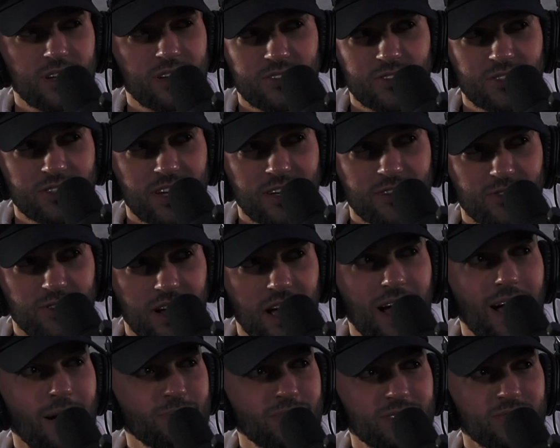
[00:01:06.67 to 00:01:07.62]
on just Kendrick.
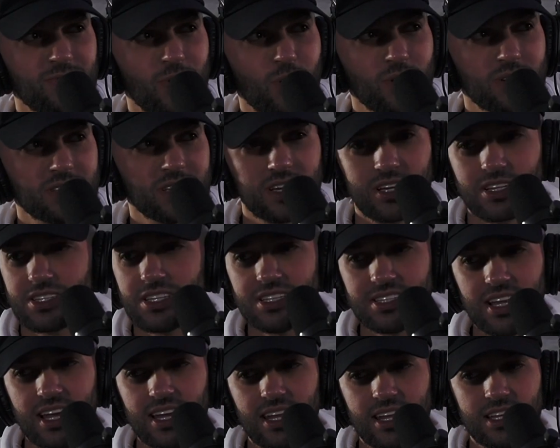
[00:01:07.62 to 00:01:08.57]
I'm focusing because he's
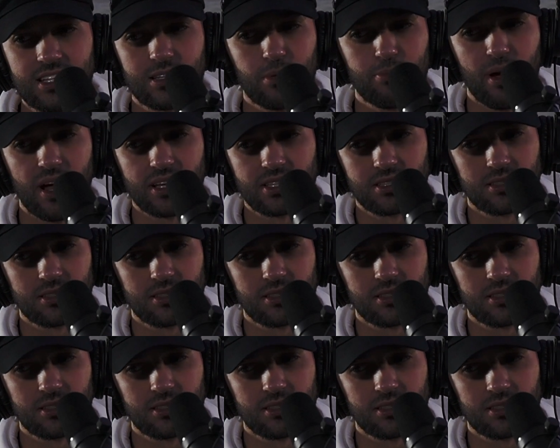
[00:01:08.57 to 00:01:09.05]
the best.